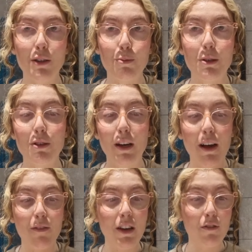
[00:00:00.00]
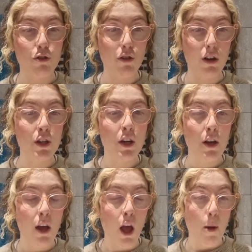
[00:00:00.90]
because I have never tried
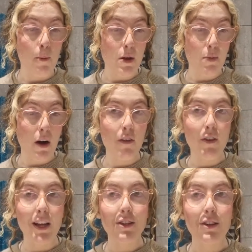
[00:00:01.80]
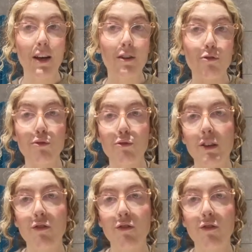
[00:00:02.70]
BPerfect. They are cruelty